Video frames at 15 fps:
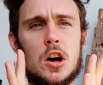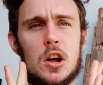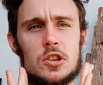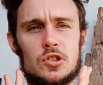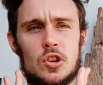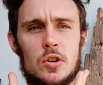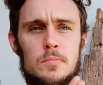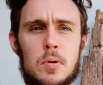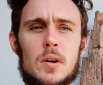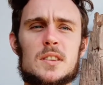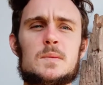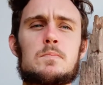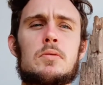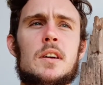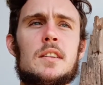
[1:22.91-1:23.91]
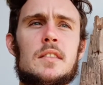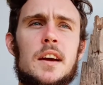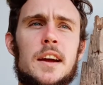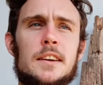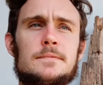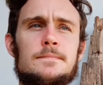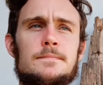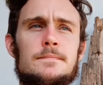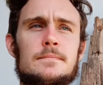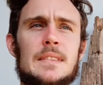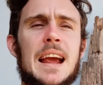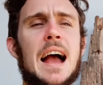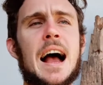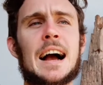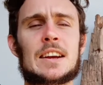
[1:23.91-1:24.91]
So box breathing
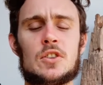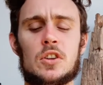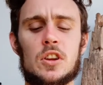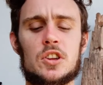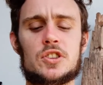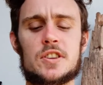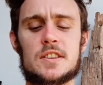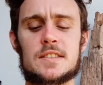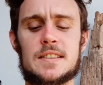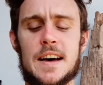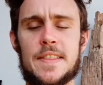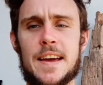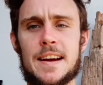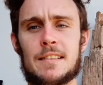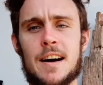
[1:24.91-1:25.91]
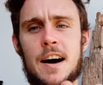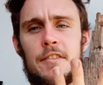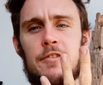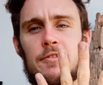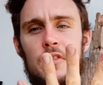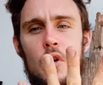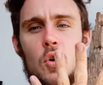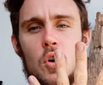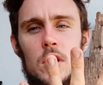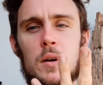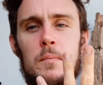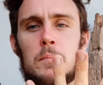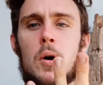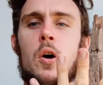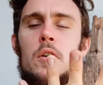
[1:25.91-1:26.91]
acknowledges that there are four
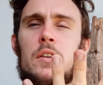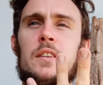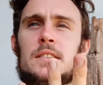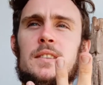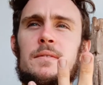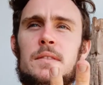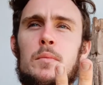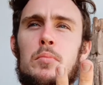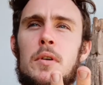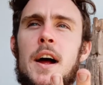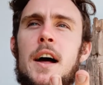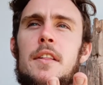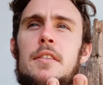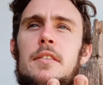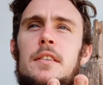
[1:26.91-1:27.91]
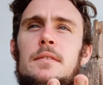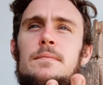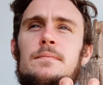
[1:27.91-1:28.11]
components of the breath.